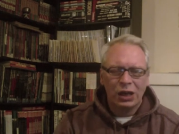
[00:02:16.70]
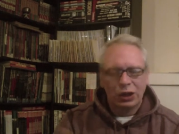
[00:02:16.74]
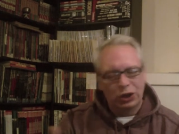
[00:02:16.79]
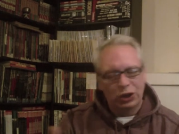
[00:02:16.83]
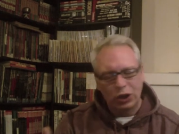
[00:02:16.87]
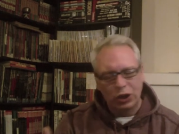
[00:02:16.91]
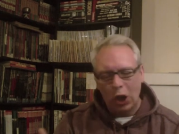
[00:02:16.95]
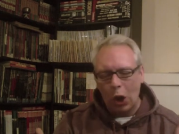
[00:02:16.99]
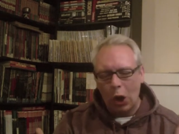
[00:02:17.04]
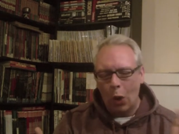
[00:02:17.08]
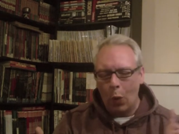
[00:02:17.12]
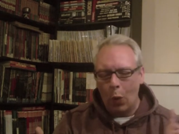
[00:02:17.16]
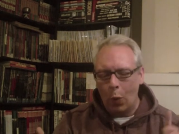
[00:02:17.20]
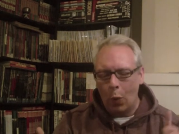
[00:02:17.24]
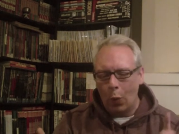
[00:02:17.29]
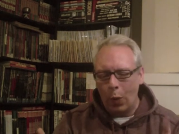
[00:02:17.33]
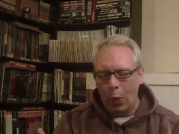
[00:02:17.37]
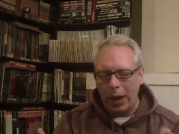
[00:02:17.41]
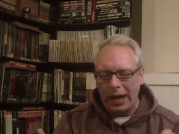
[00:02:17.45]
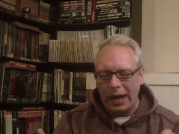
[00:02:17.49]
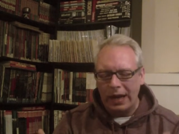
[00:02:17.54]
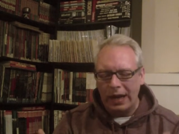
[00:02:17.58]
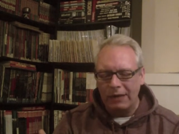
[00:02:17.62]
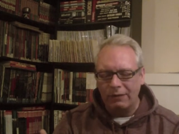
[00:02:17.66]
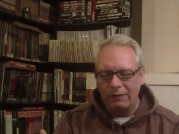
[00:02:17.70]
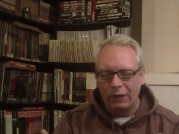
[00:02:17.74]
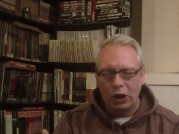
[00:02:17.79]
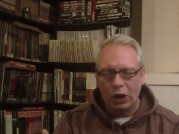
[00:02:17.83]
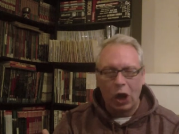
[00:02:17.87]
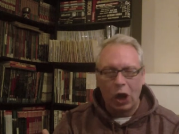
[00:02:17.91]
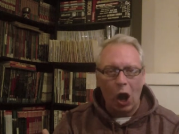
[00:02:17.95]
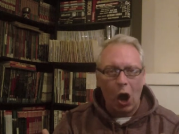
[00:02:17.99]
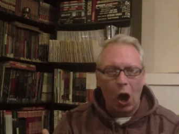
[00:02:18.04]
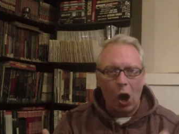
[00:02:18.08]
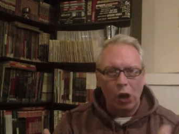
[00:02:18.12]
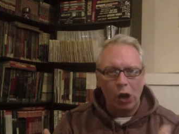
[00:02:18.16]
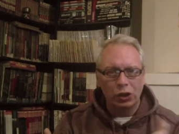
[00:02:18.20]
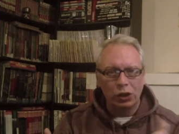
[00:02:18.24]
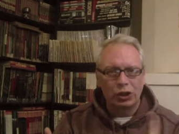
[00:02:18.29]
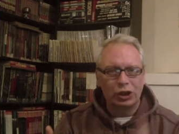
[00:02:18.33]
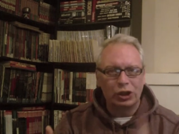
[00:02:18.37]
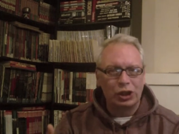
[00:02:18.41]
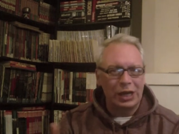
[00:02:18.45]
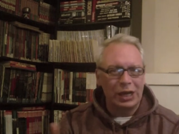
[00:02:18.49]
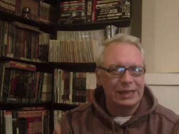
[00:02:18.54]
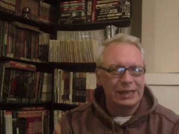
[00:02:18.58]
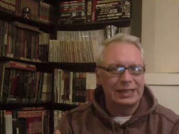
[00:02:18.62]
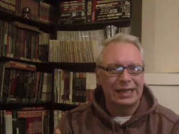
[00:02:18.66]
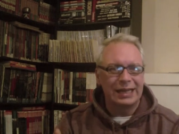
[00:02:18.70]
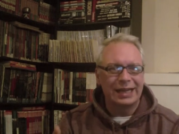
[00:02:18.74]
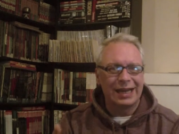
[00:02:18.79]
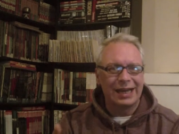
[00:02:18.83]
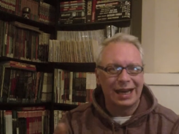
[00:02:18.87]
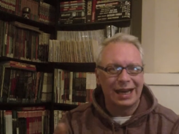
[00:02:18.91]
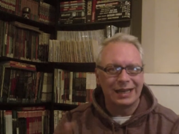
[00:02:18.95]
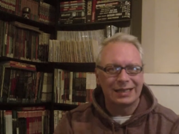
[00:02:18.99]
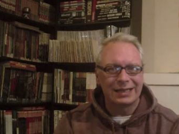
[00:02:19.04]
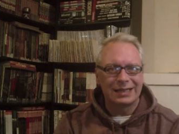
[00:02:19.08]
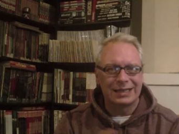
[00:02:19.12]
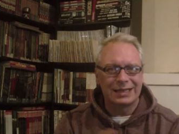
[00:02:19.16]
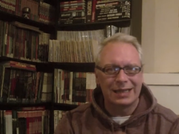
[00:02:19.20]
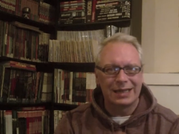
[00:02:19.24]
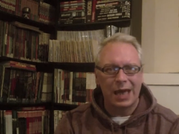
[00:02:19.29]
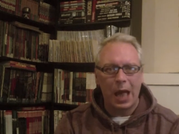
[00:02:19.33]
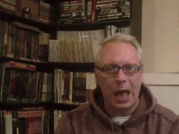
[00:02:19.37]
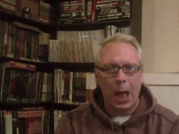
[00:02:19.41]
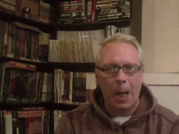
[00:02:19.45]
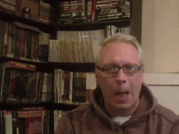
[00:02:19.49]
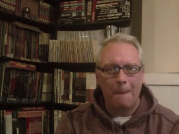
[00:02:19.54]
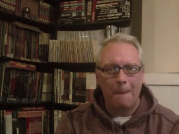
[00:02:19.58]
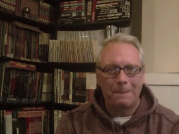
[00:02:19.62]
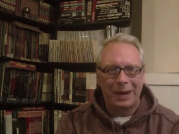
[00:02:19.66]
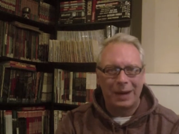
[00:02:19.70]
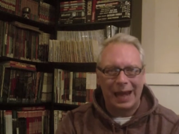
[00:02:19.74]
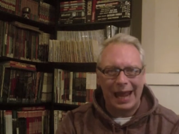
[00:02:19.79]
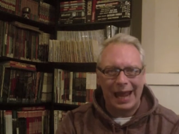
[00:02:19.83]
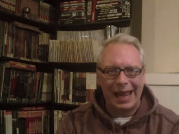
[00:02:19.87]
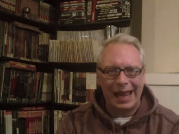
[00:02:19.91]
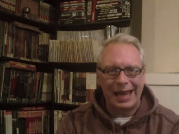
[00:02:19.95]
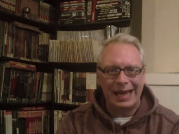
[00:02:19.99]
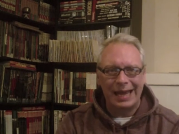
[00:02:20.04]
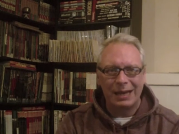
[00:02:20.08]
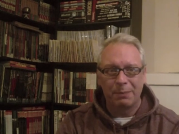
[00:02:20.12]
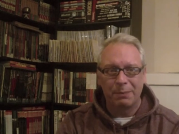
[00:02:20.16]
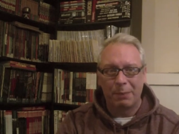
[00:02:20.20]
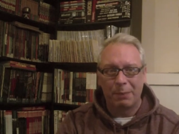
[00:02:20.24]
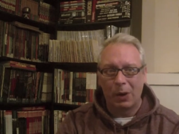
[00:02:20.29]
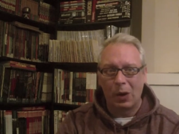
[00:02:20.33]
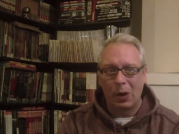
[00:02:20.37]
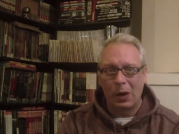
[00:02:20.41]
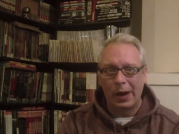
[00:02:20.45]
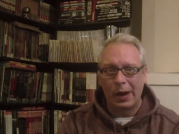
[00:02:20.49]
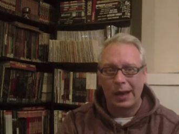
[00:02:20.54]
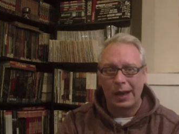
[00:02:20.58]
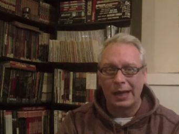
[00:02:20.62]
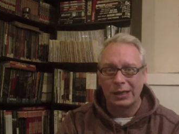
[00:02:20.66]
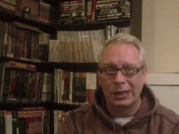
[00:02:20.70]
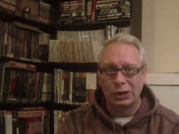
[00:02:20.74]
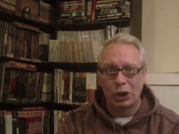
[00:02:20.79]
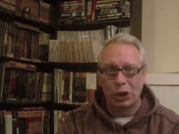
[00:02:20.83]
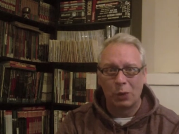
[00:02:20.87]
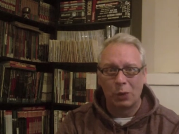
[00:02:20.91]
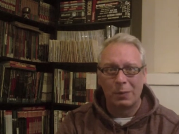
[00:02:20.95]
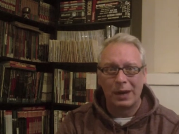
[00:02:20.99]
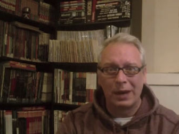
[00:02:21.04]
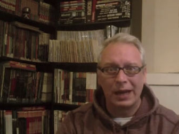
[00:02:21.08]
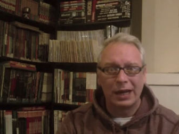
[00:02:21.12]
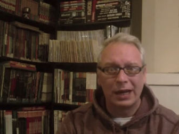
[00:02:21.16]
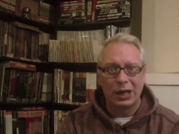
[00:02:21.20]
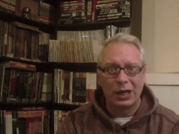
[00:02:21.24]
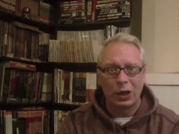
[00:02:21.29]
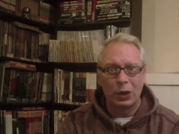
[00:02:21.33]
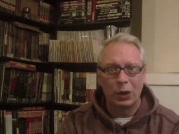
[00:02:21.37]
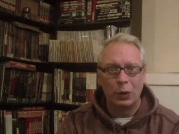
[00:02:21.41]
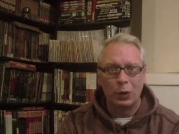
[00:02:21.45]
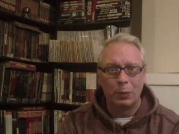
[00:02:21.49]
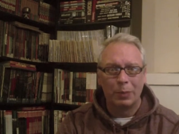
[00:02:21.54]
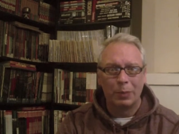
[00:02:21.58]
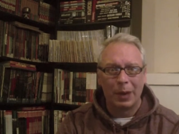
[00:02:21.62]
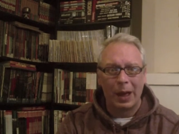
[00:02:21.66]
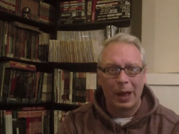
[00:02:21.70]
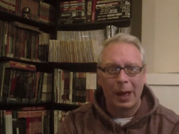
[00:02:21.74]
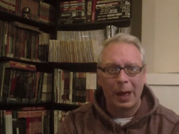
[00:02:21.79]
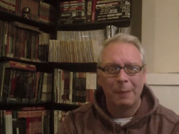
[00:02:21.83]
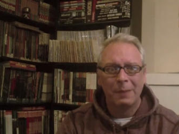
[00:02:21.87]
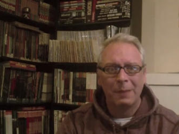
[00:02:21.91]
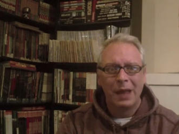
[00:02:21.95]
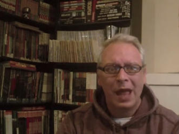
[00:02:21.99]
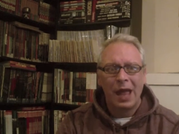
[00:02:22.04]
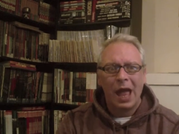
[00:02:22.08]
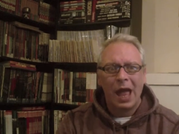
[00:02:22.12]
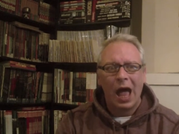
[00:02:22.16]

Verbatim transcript: So we've got Jesse Custer, played by Dominic Cooper.